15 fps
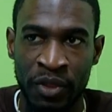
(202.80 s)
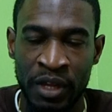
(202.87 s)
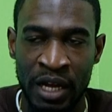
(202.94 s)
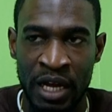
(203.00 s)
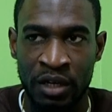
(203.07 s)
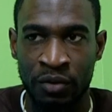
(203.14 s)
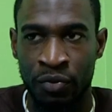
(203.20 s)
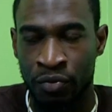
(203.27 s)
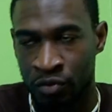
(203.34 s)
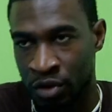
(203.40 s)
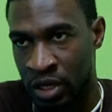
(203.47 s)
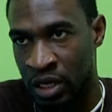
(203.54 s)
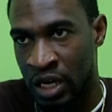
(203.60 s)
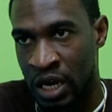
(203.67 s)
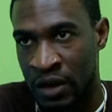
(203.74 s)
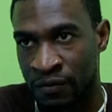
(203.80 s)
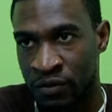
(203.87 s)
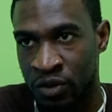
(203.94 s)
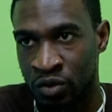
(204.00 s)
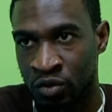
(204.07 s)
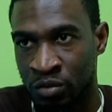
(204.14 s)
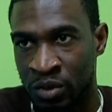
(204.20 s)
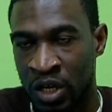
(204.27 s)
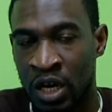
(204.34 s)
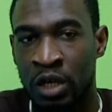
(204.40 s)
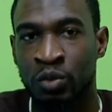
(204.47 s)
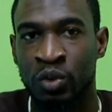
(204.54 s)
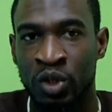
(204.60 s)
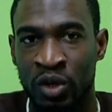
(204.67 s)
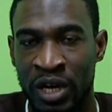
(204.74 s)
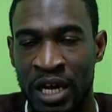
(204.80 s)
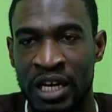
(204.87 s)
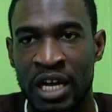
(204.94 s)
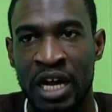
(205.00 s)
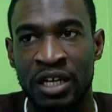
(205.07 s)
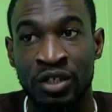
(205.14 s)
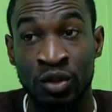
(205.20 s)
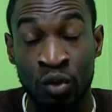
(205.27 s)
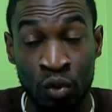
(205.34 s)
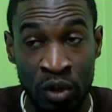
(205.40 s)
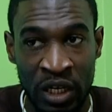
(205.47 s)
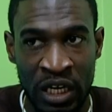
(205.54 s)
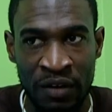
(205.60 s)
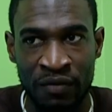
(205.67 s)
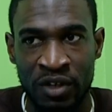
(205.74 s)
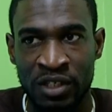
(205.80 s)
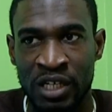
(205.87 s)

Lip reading: and 3 in the afternoon, because we know that they are the school leavers,